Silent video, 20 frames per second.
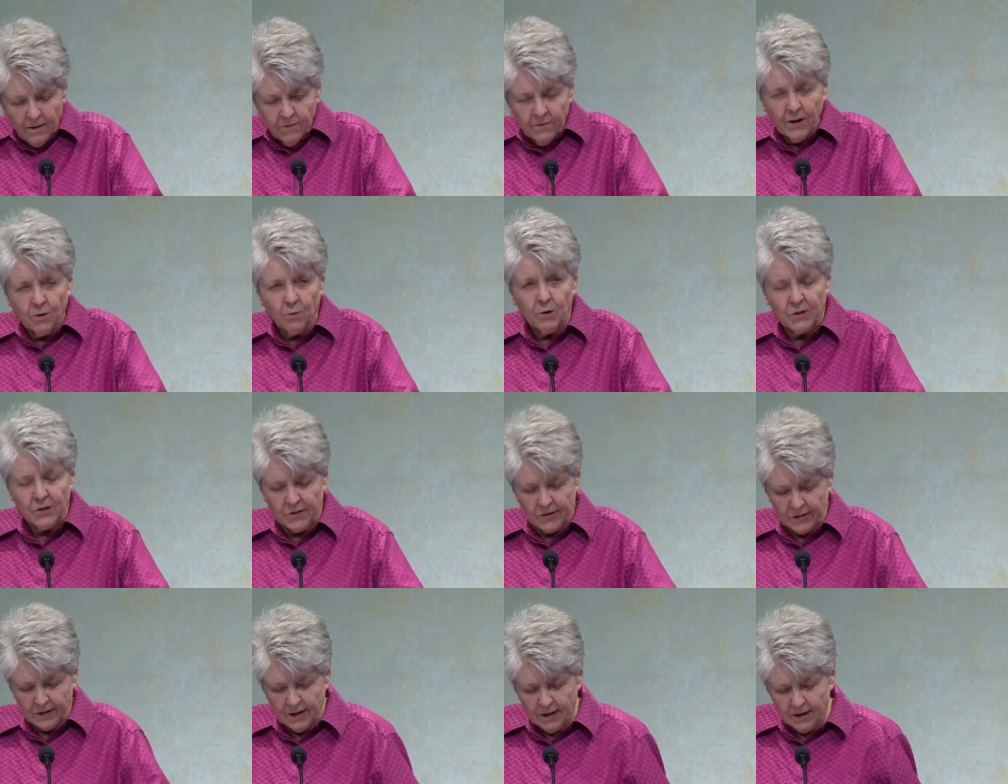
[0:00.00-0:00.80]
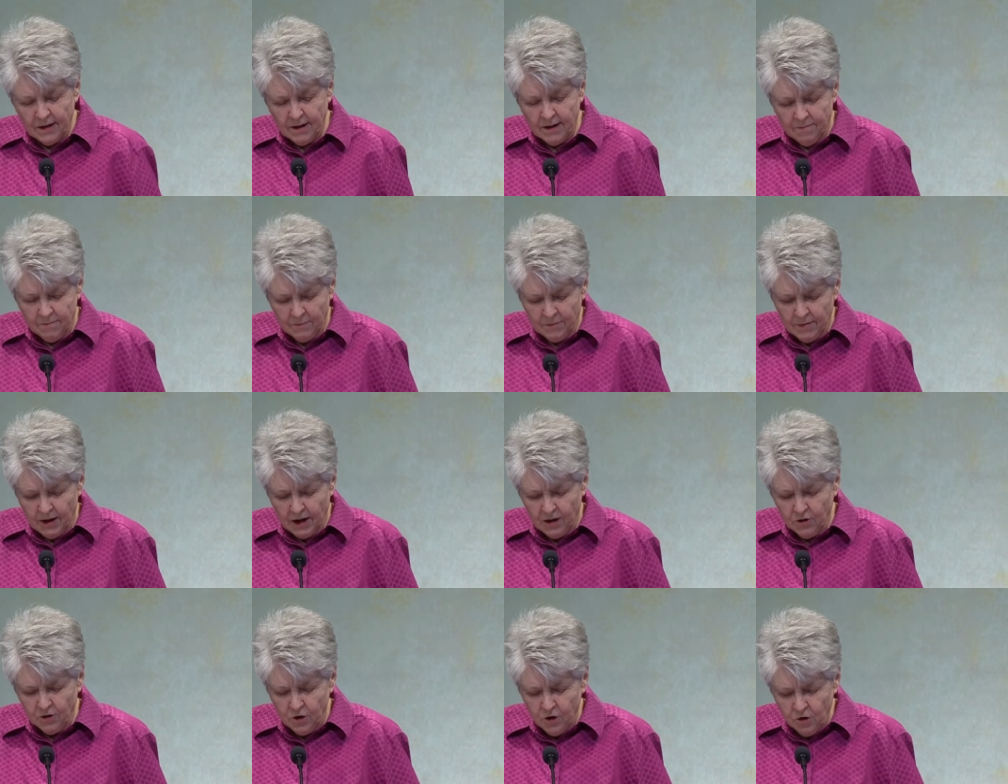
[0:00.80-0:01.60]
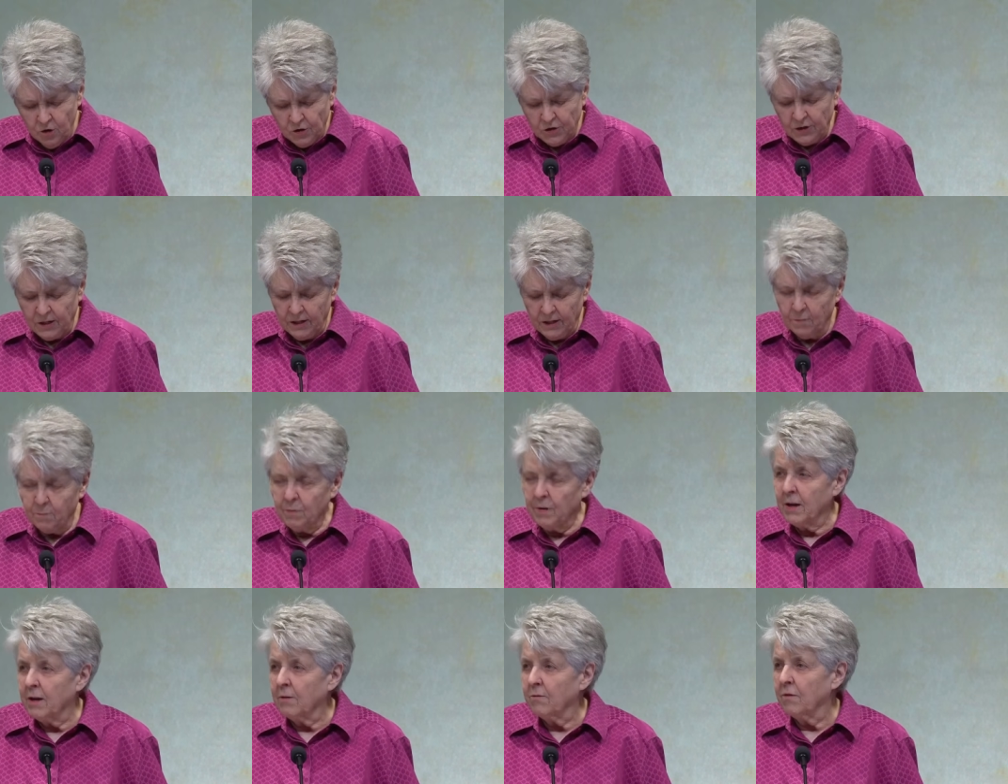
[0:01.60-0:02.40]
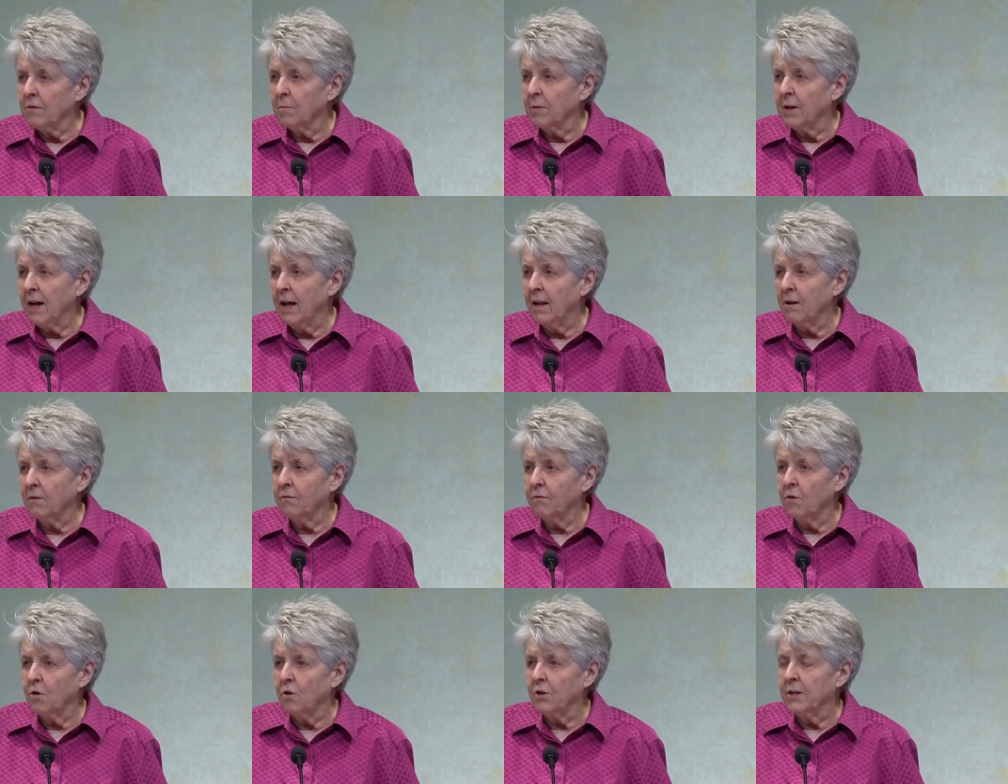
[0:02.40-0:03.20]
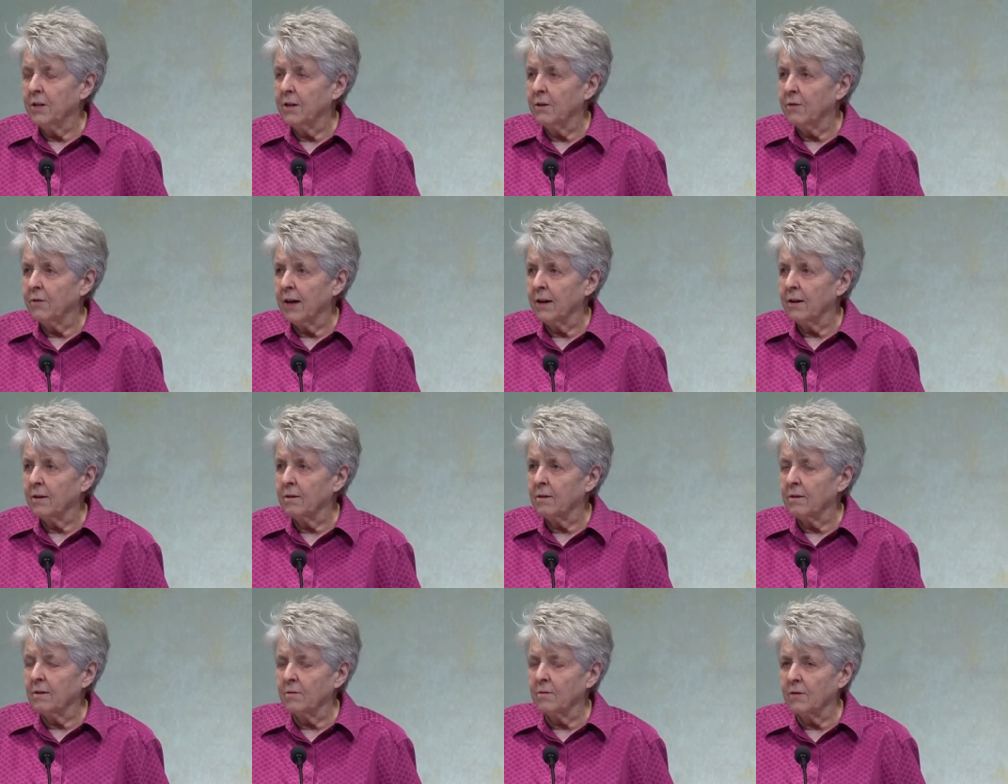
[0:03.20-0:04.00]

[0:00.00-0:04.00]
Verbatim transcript: there was a news clipping from California that